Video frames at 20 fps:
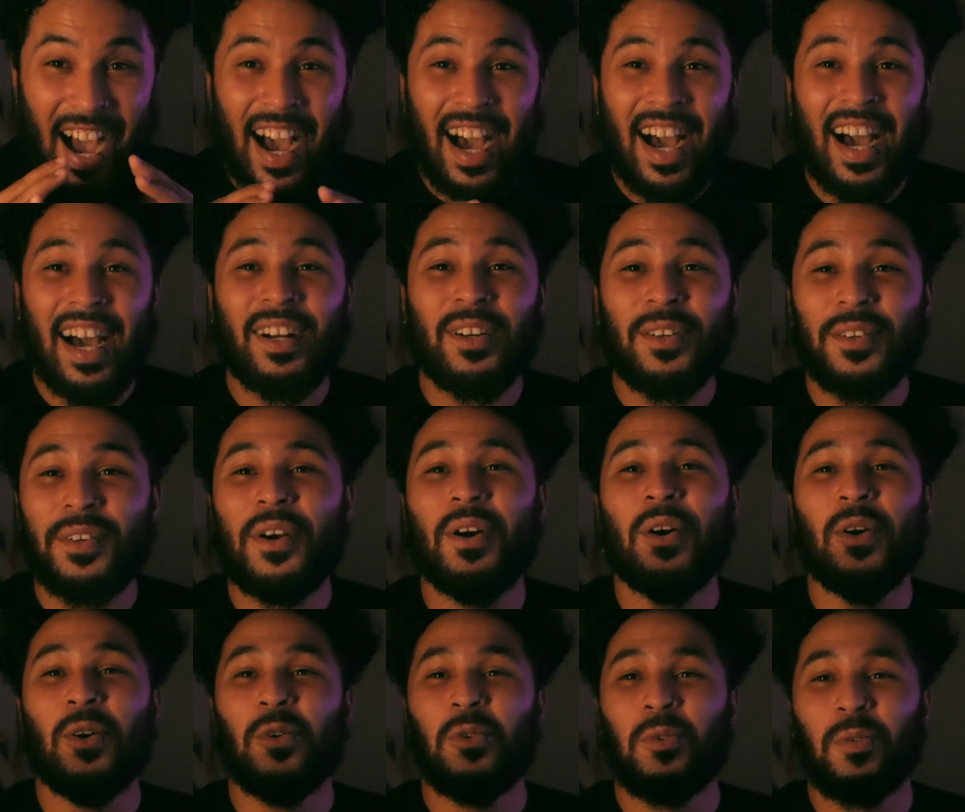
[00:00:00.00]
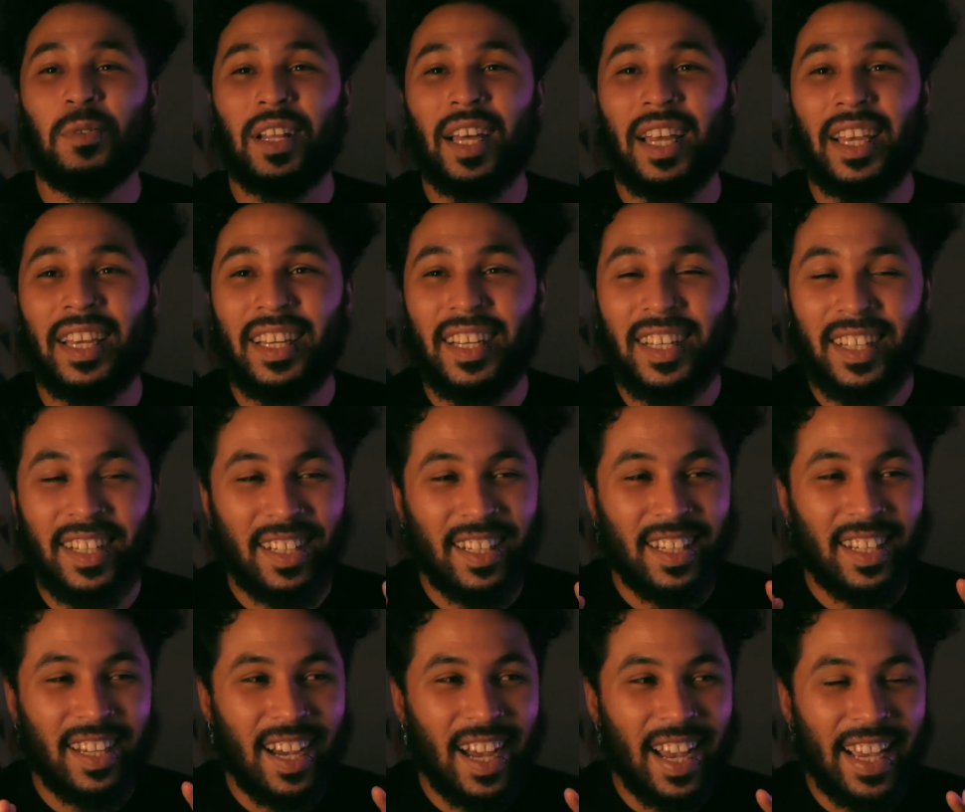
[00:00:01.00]
I don't know, like
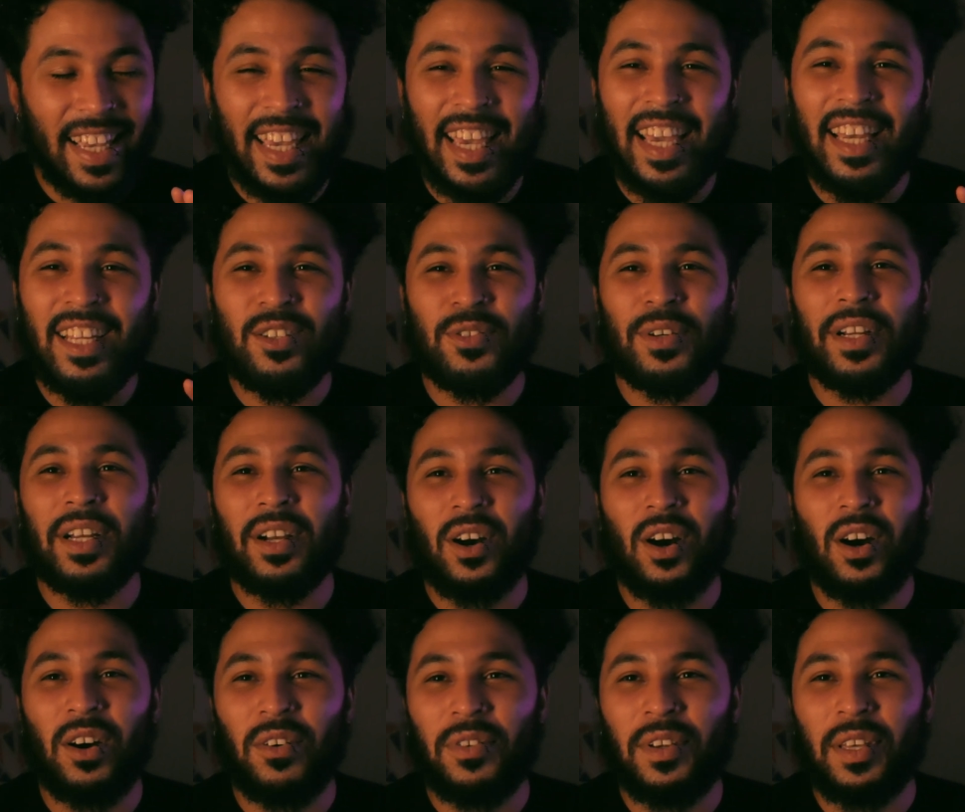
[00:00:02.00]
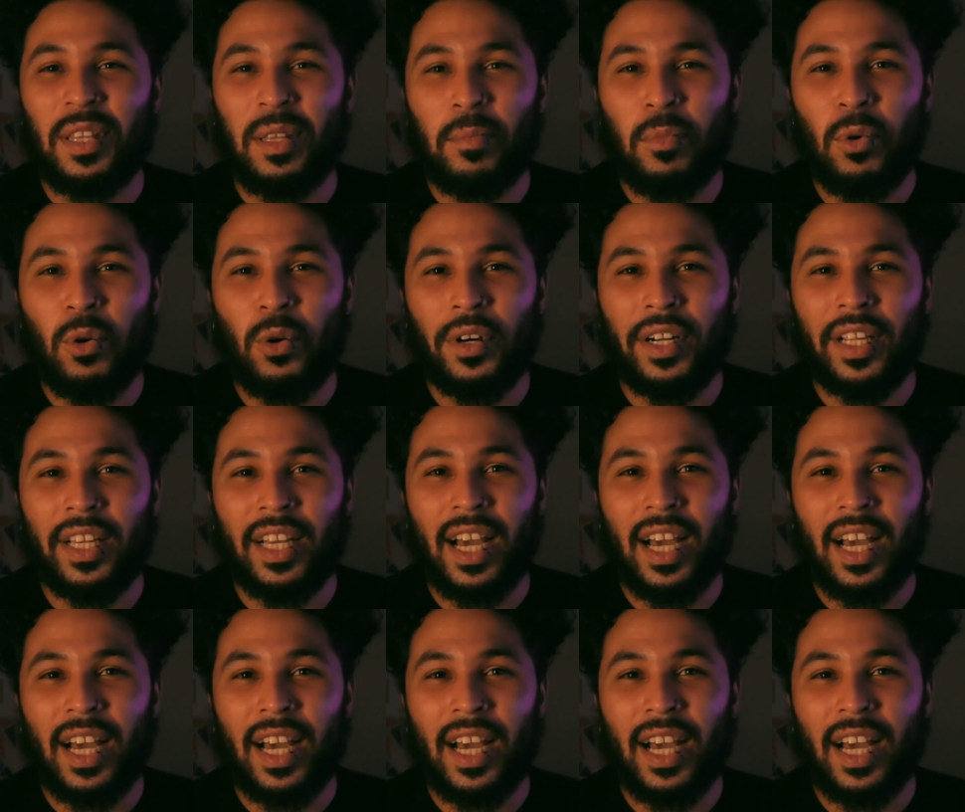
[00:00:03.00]
I can't drink coffee in the morning.